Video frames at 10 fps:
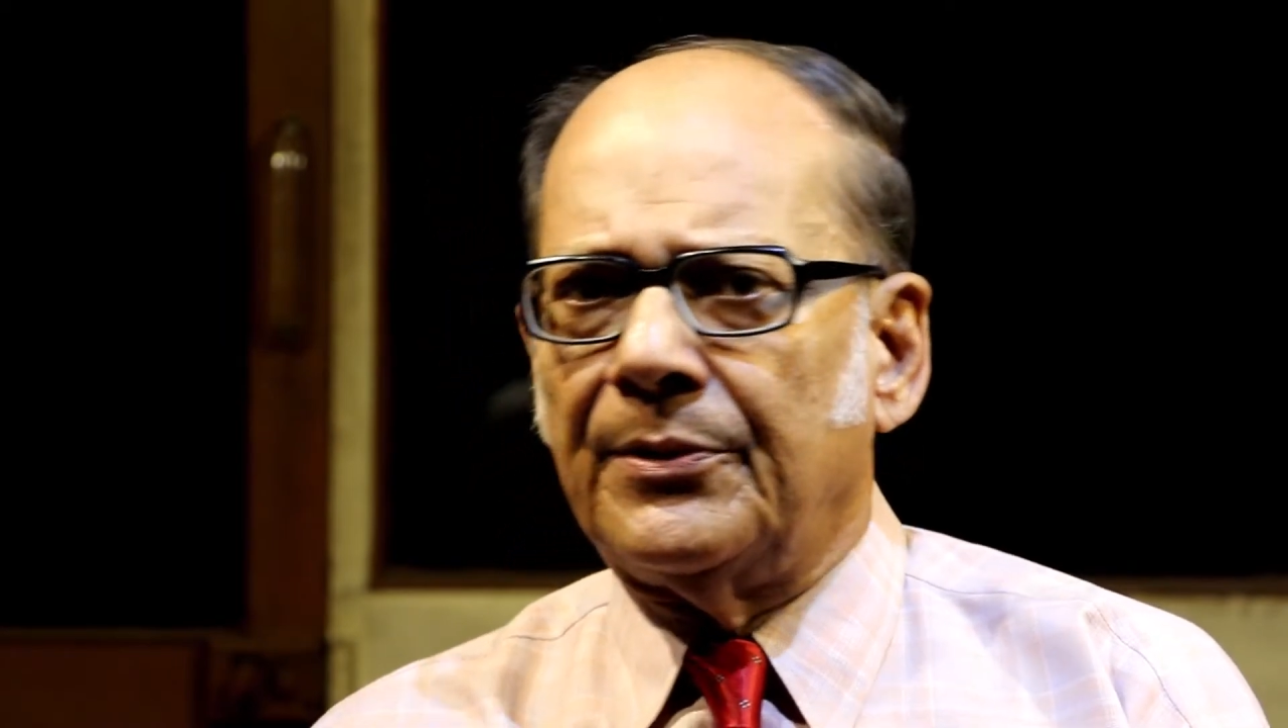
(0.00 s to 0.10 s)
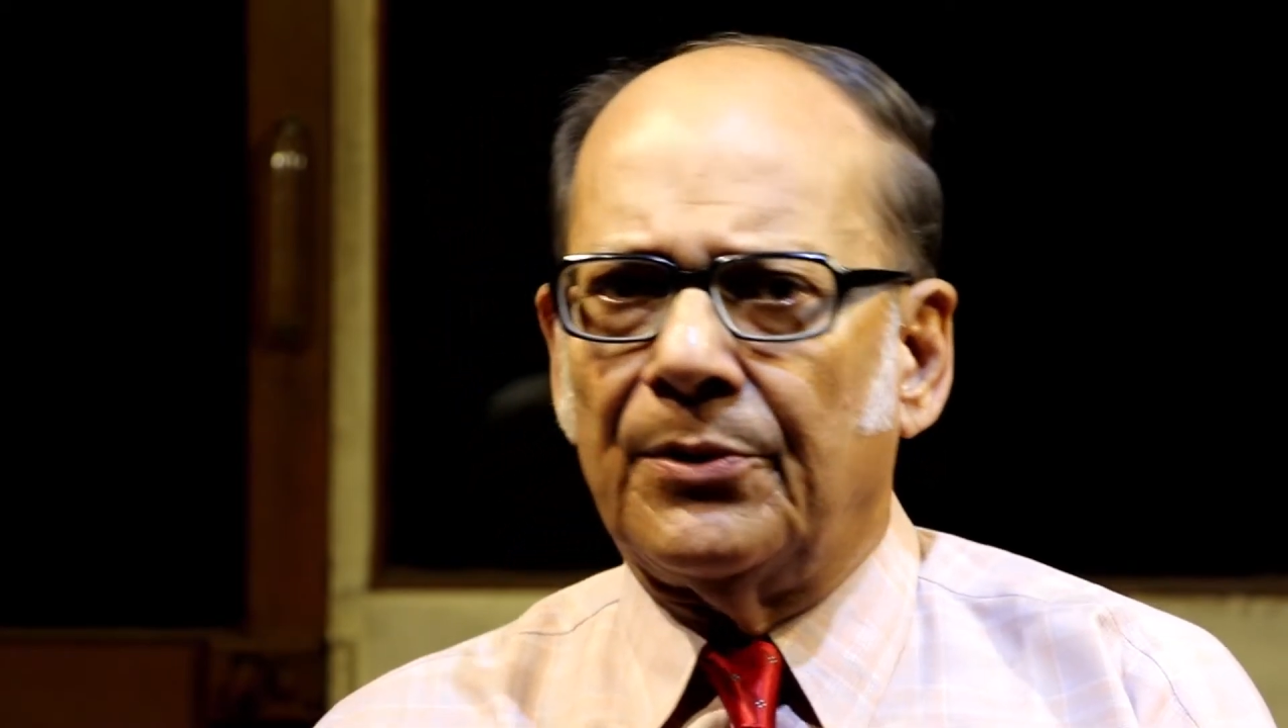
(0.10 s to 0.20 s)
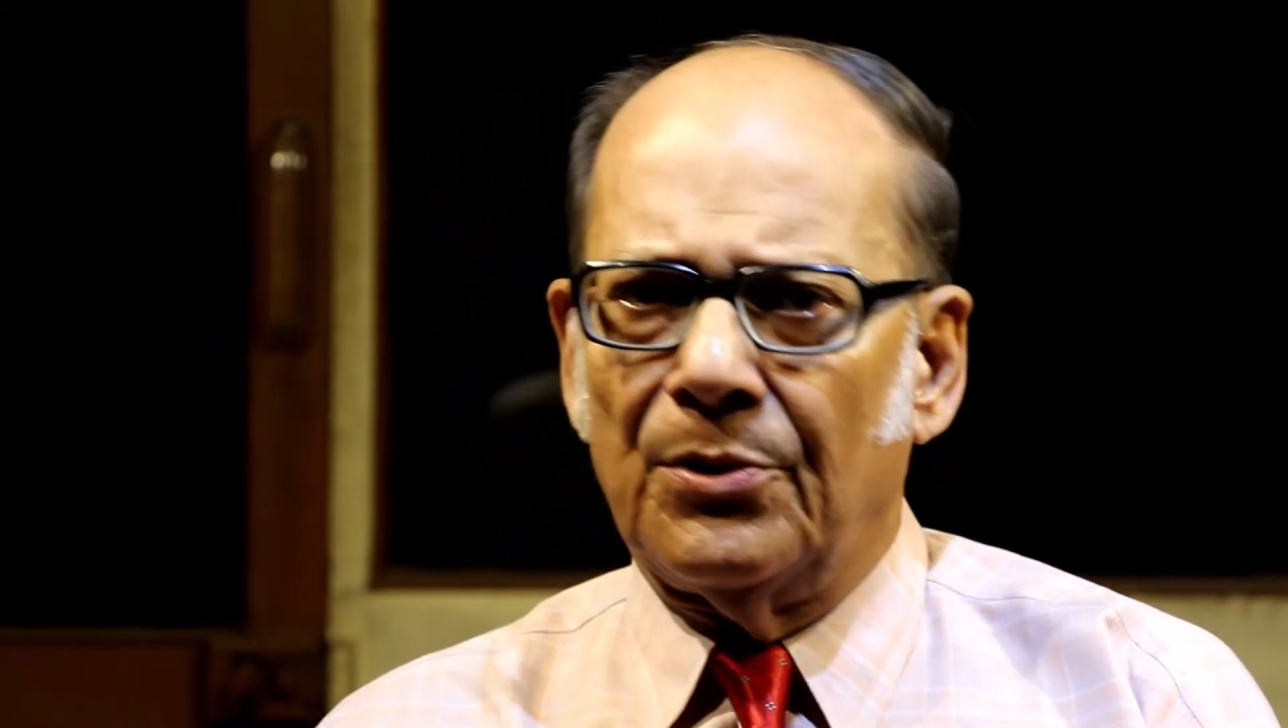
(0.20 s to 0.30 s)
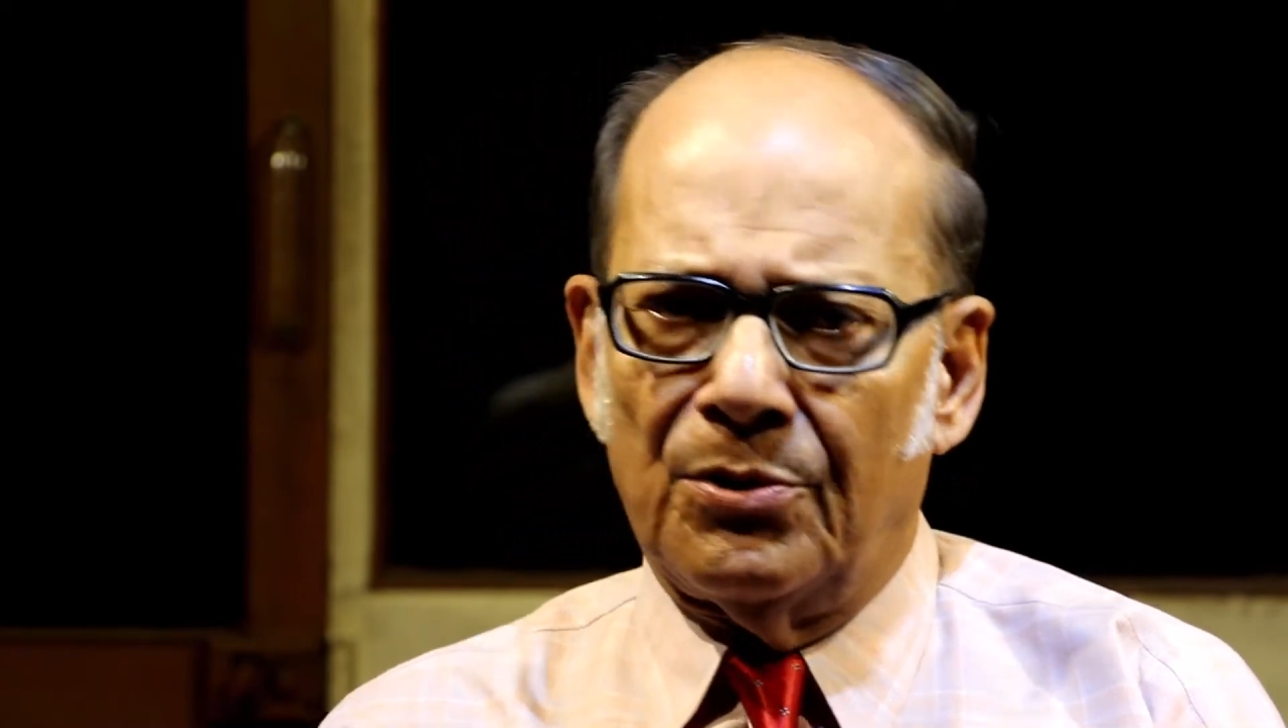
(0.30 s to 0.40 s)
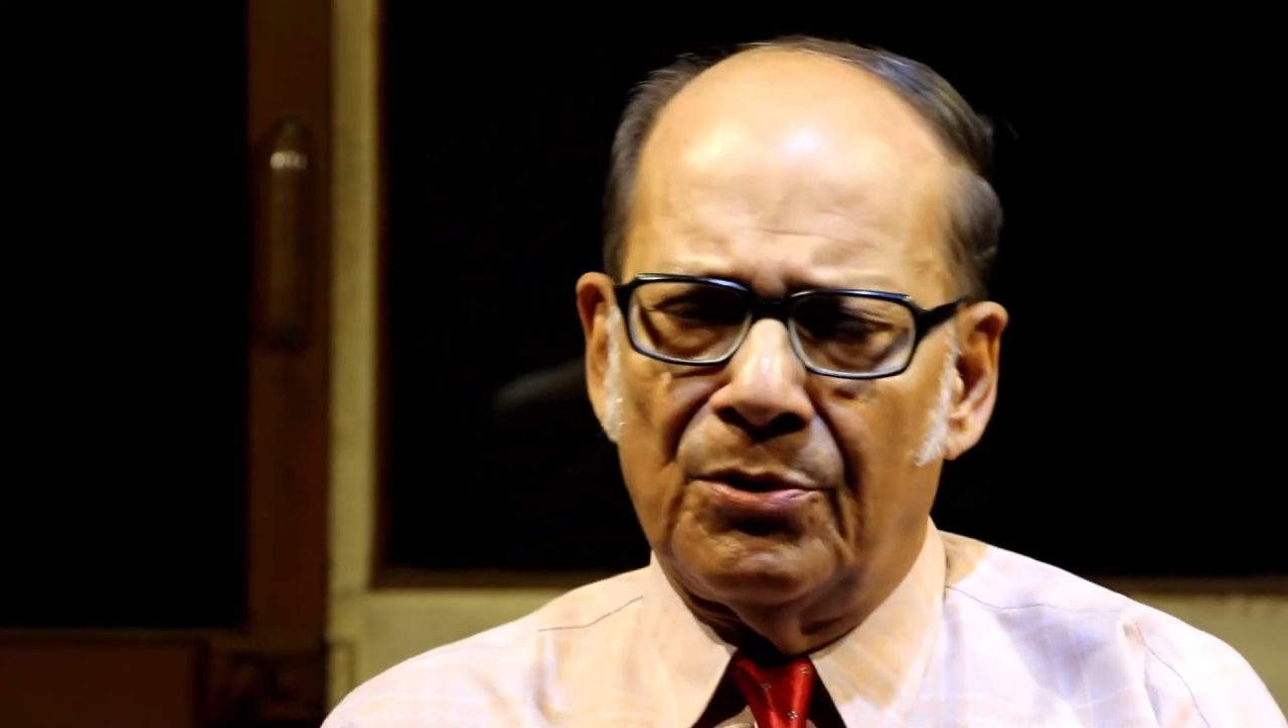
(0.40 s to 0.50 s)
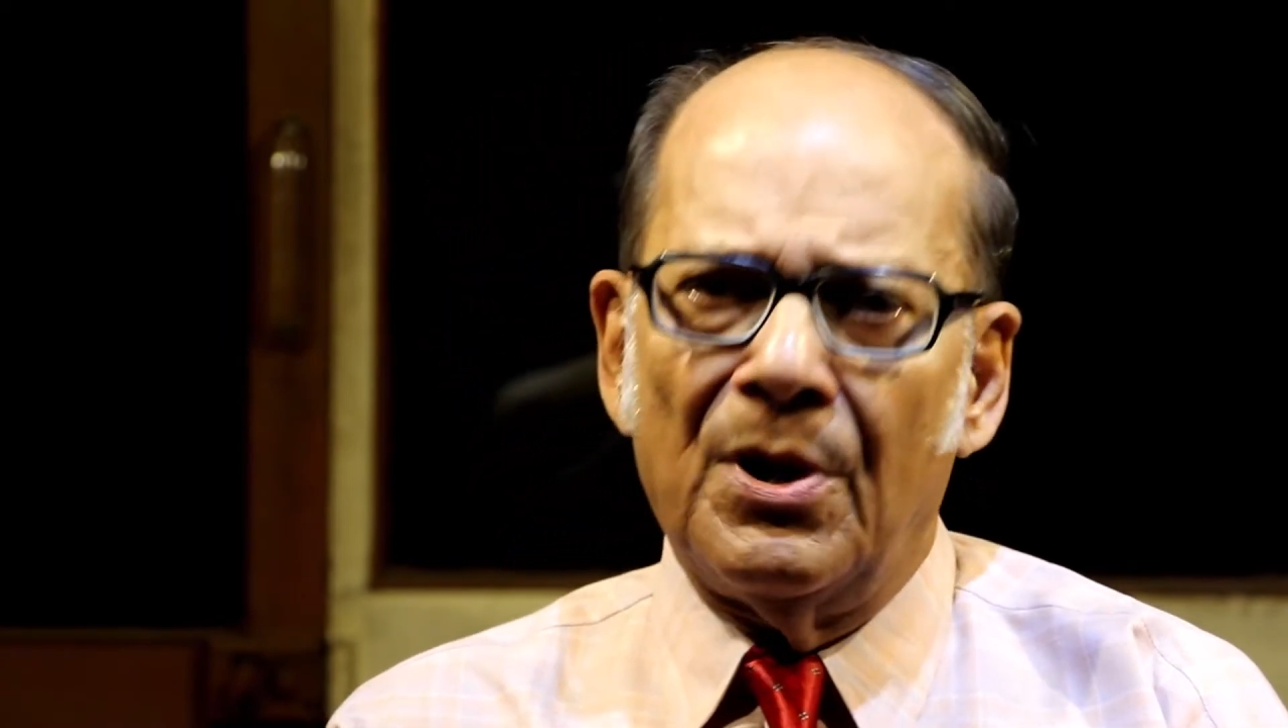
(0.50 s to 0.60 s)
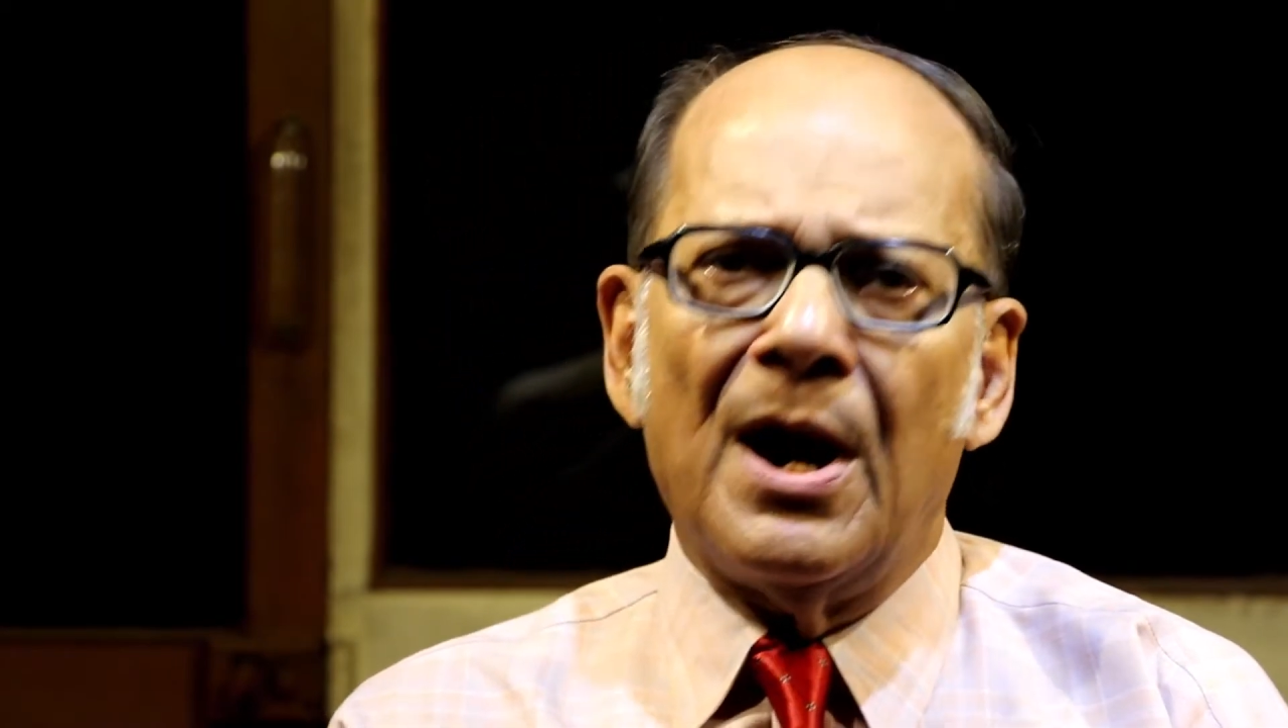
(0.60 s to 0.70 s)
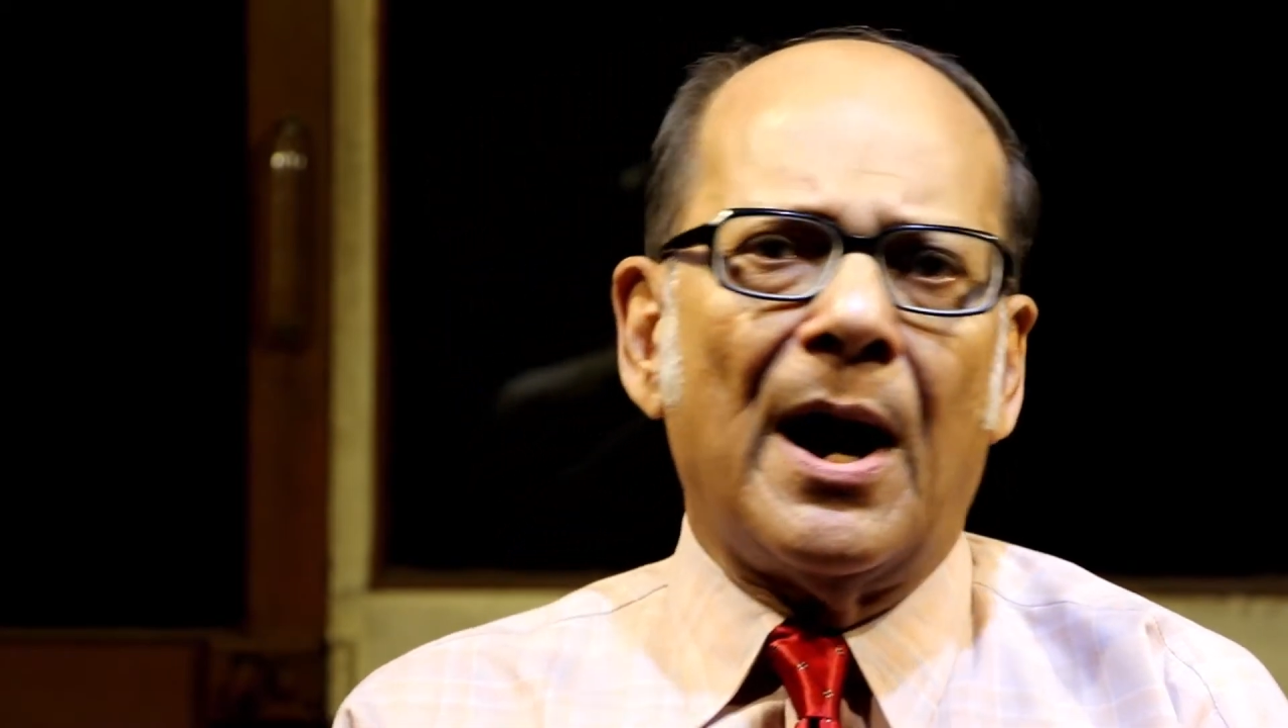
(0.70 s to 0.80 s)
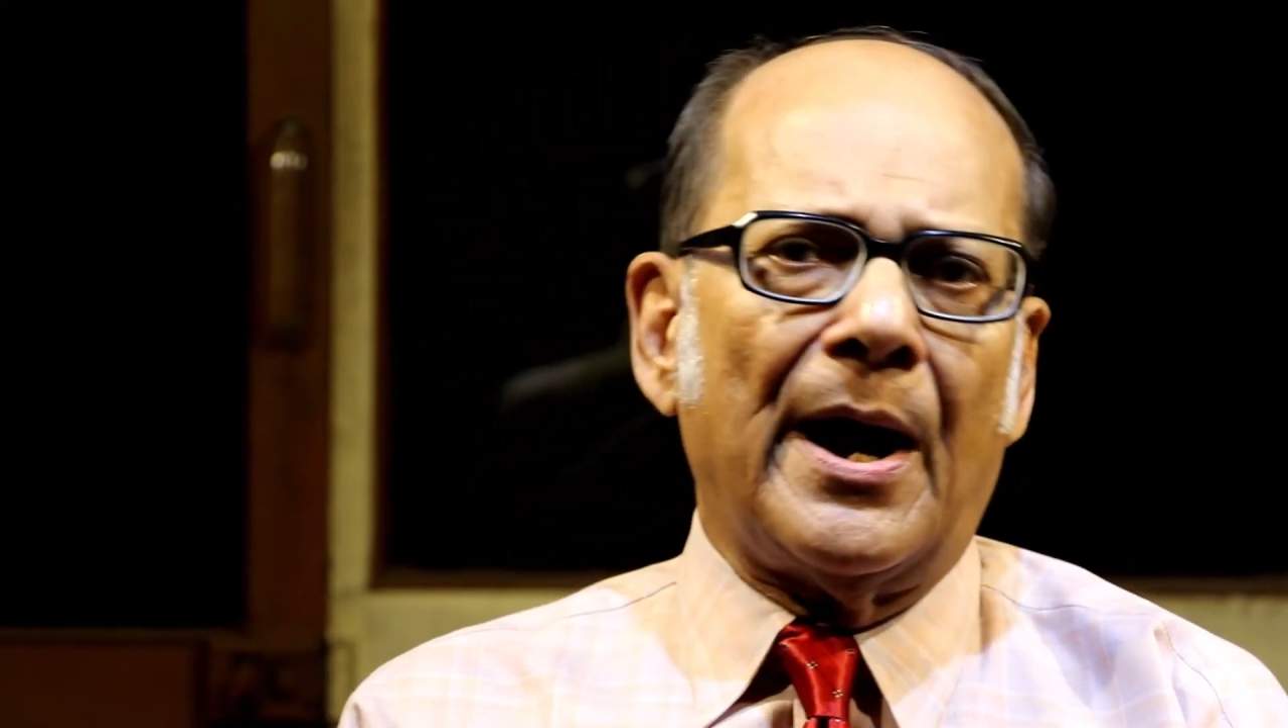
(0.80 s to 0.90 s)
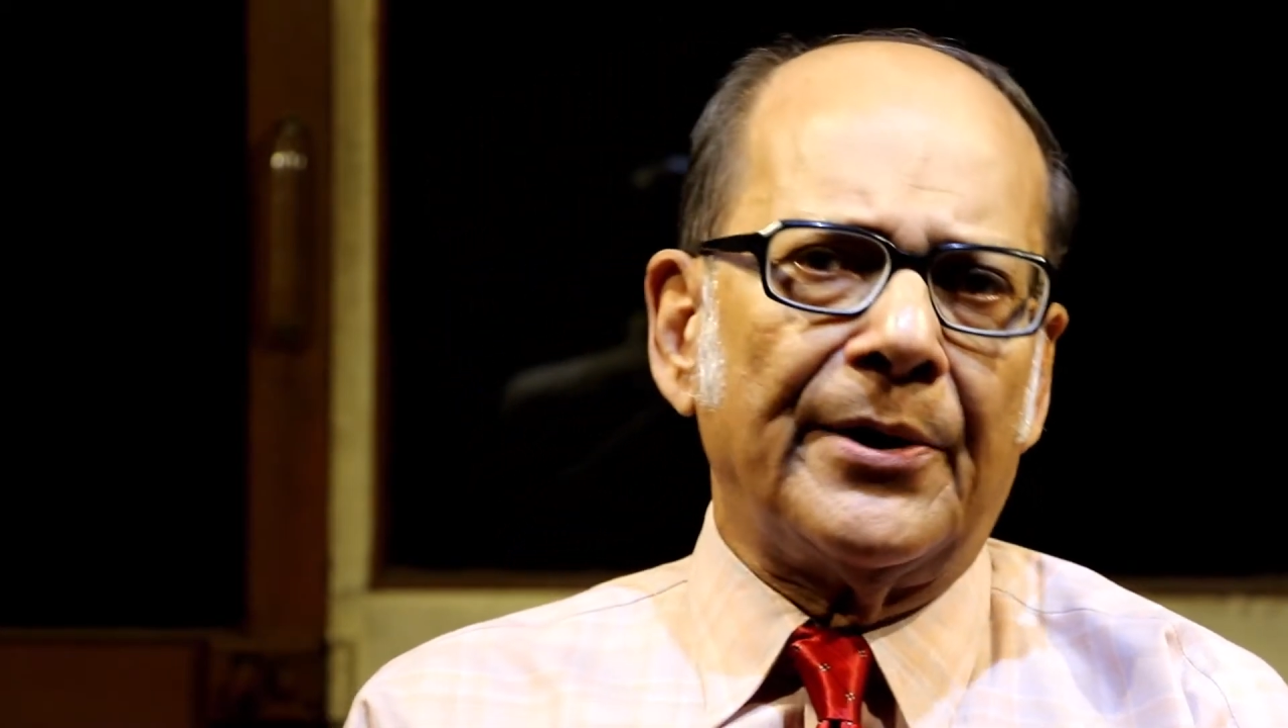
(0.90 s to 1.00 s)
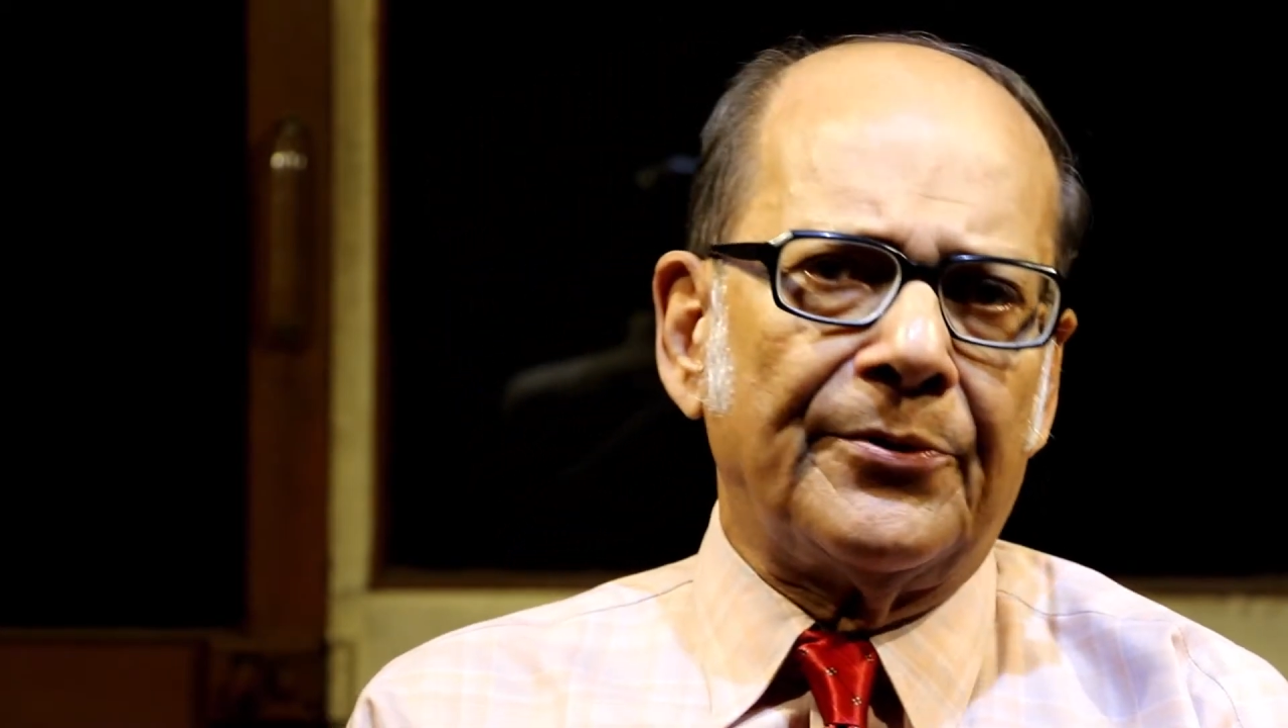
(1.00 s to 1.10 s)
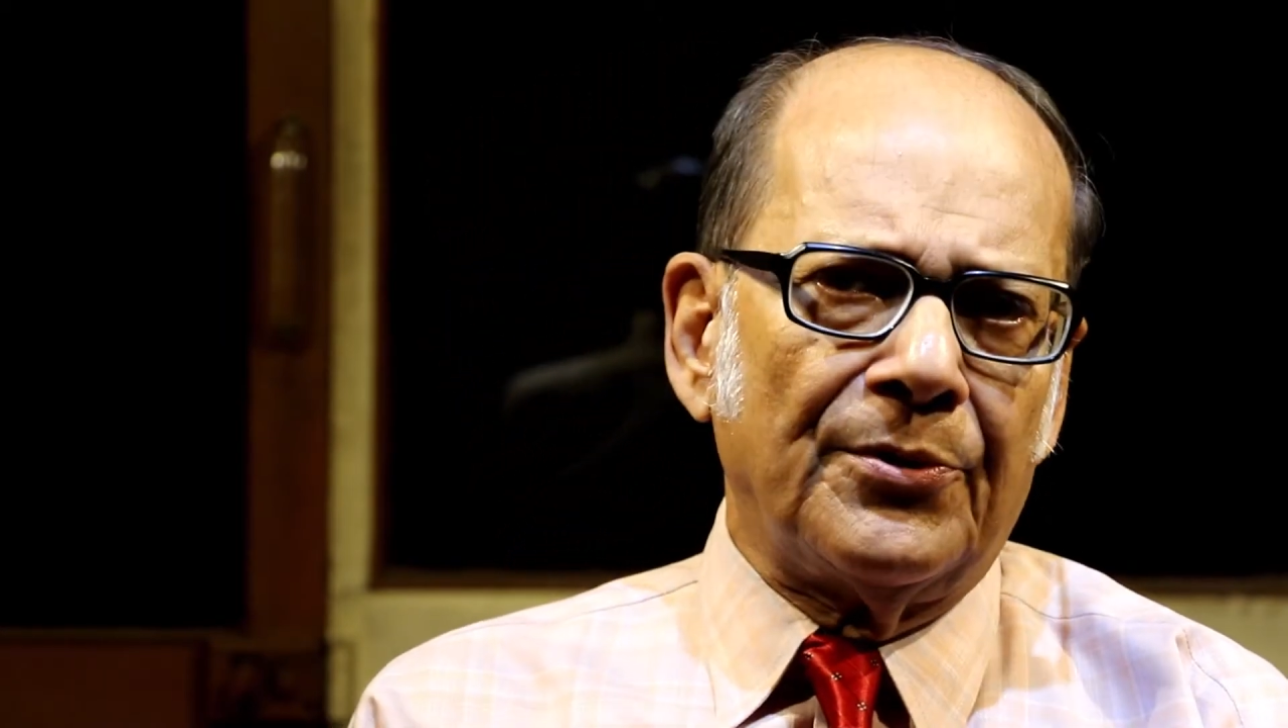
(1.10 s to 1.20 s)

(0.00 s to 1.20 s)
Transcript: No. Hyde